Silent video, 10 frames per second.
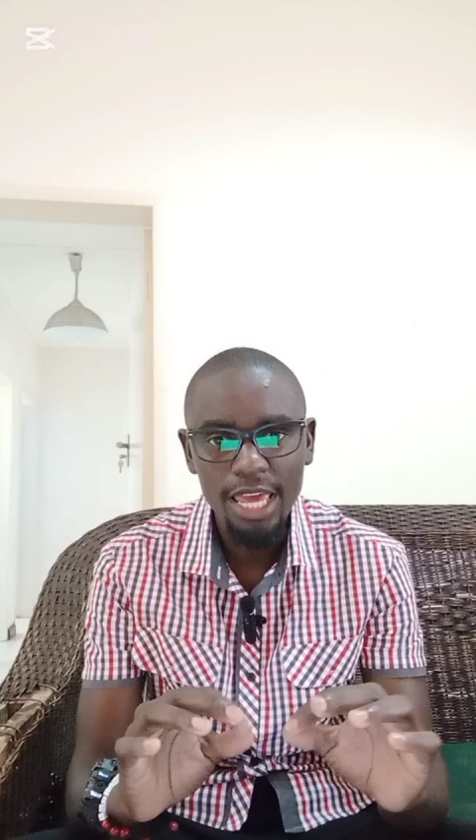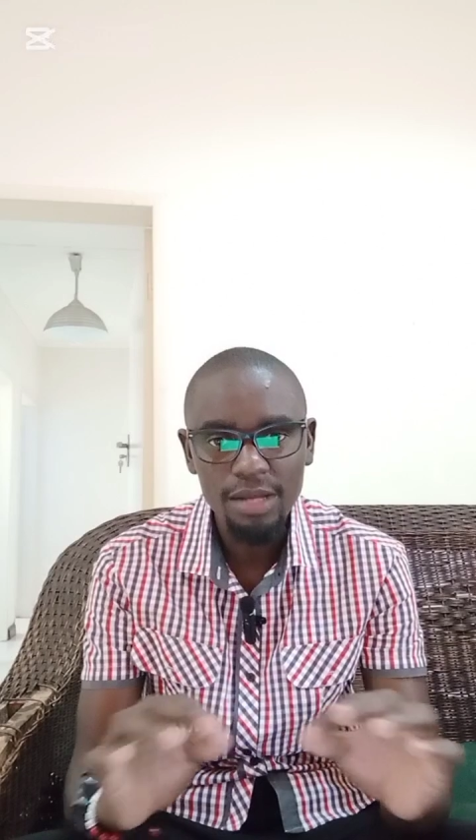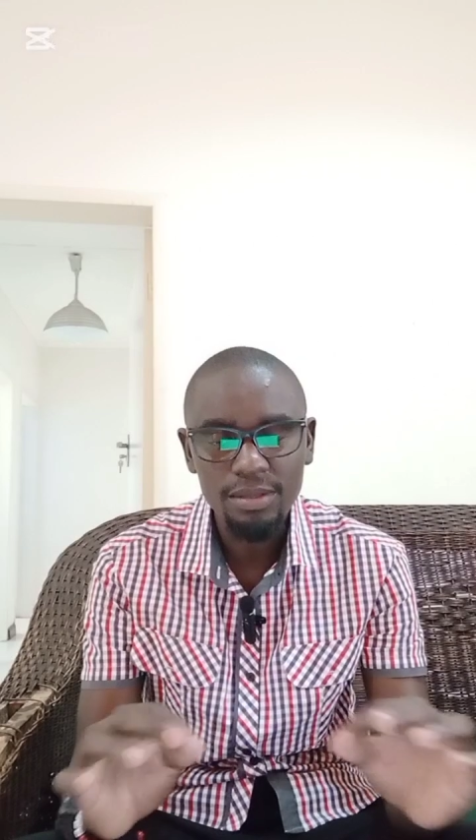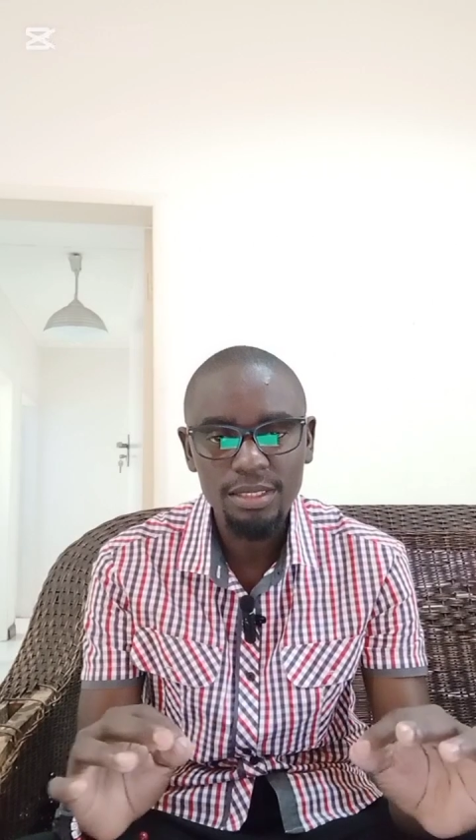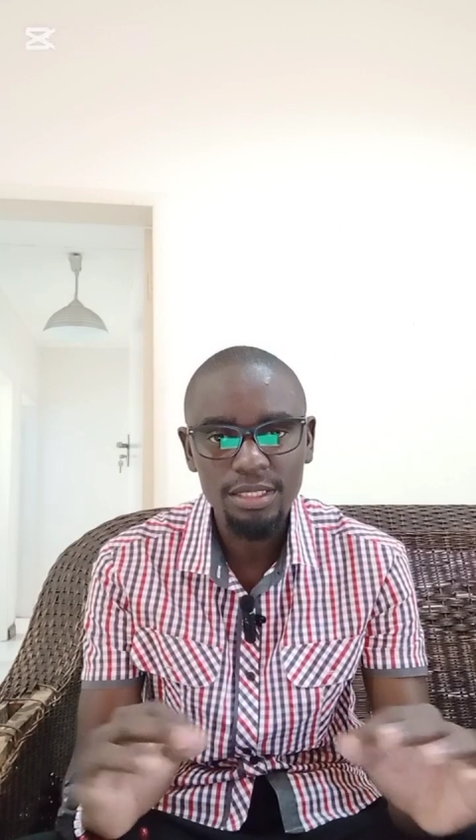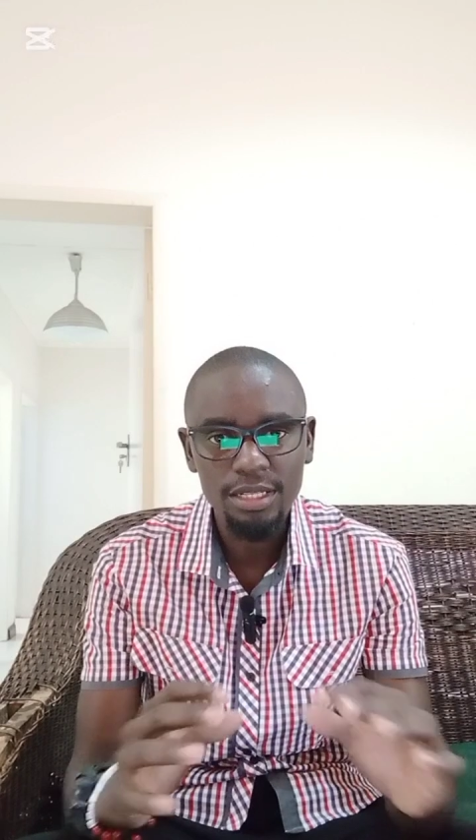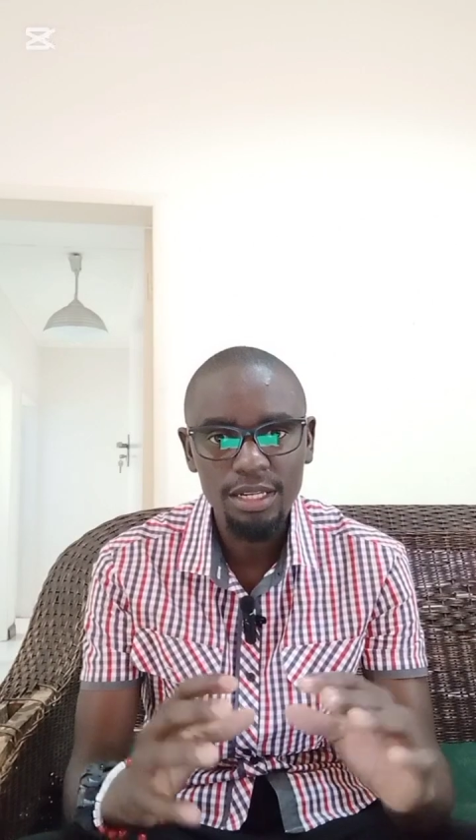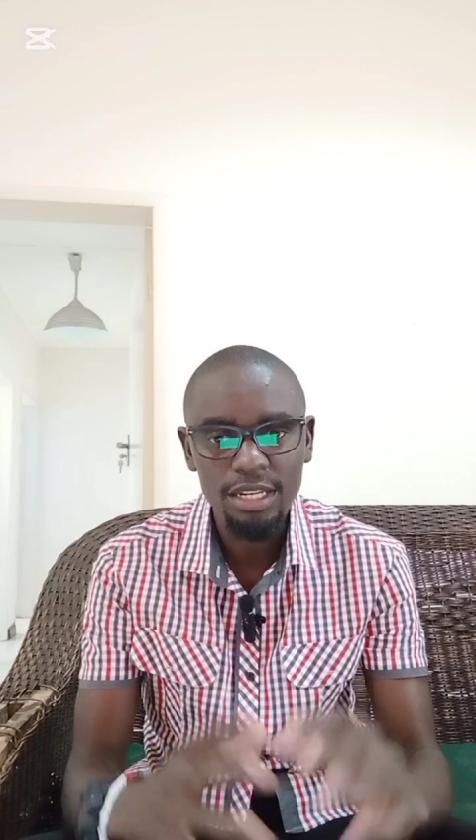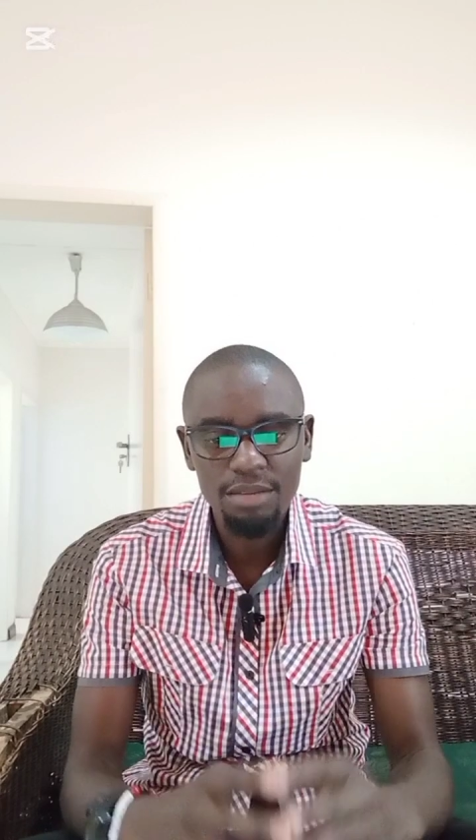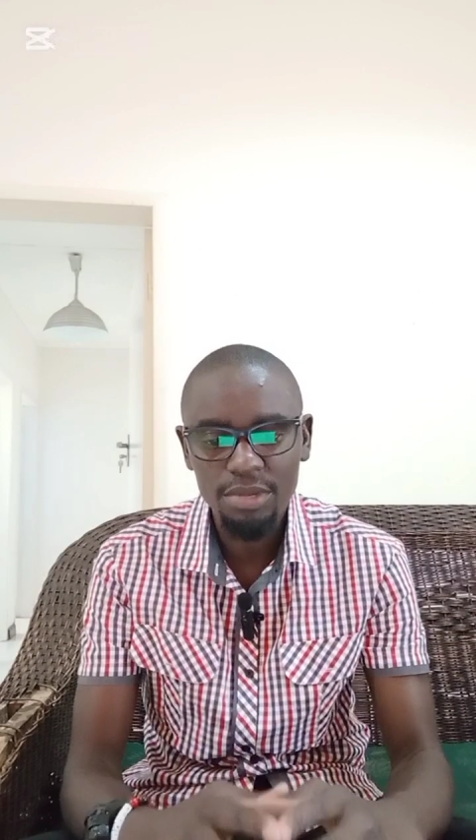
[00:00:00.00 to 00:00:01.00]

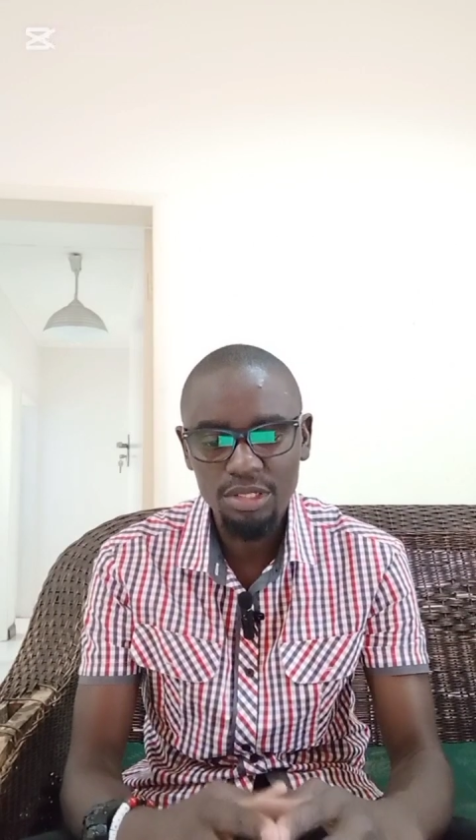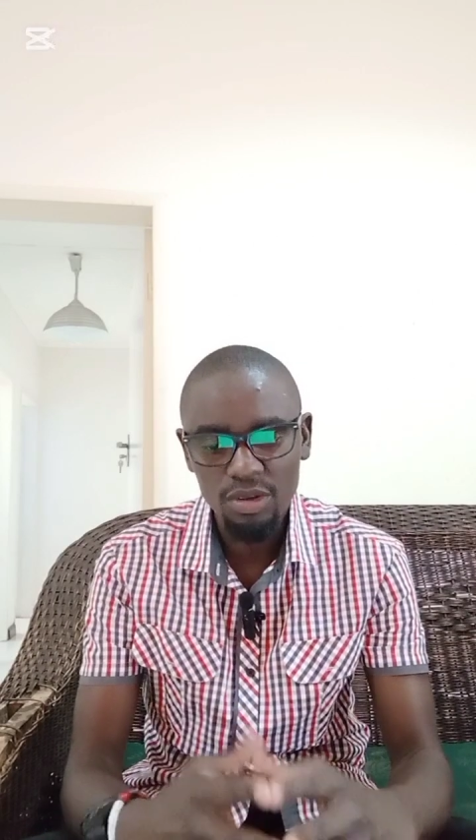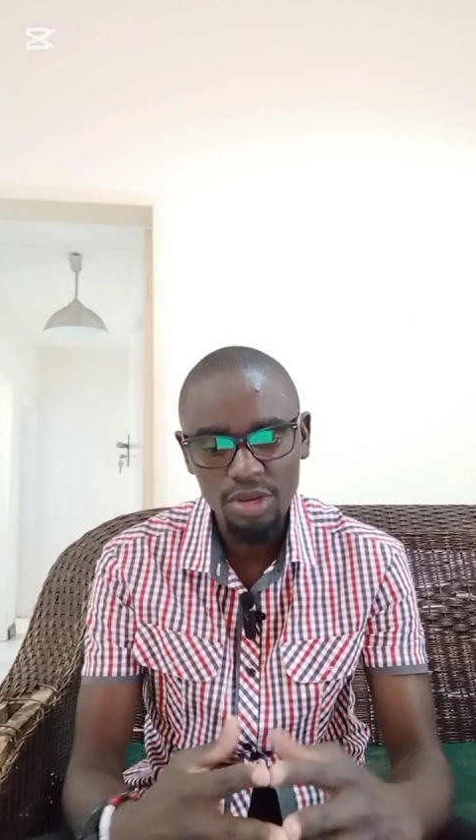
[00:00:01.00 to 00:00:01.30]
healthy limits